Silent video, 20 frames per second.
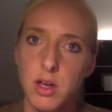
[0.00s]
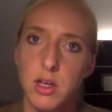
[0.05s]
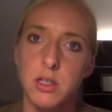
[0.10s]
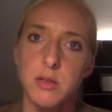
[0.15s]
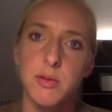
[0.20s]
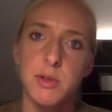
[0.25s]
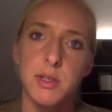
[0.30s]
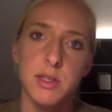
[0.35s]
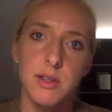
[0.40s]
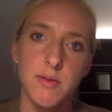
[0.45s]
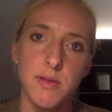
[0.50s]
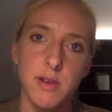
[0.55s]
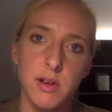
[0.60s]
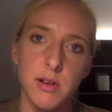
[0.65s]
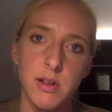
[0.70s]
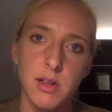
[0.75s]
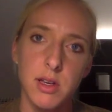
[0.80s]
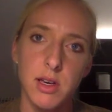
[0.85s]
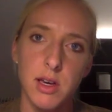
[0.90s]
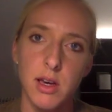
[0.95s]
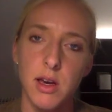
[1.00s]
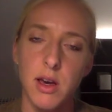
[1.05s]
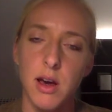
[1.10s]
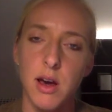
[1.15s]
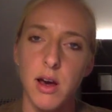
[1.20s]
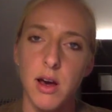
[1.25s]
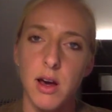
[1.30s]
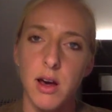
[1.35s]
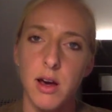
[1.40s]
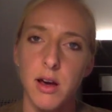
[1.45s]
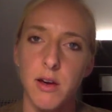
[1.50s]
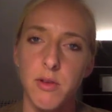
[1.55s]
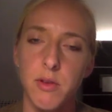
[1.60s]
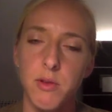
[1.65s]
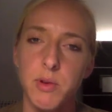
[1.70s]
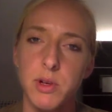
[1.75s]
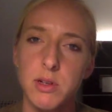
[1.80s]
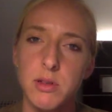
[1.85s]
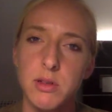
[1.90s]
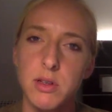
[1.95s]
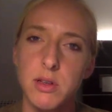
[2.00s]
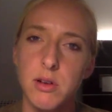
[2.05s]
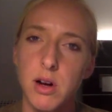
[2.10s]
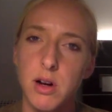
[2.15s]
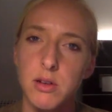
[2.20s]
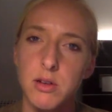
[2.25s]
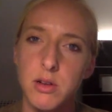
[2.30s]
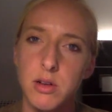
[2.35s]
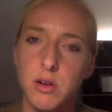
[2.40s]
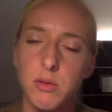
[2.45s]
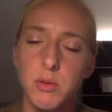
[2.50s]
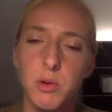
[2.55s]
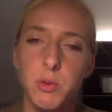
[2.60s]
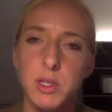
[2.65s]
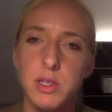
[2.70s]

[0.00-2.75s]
Specifically, for renal cell carcinoma,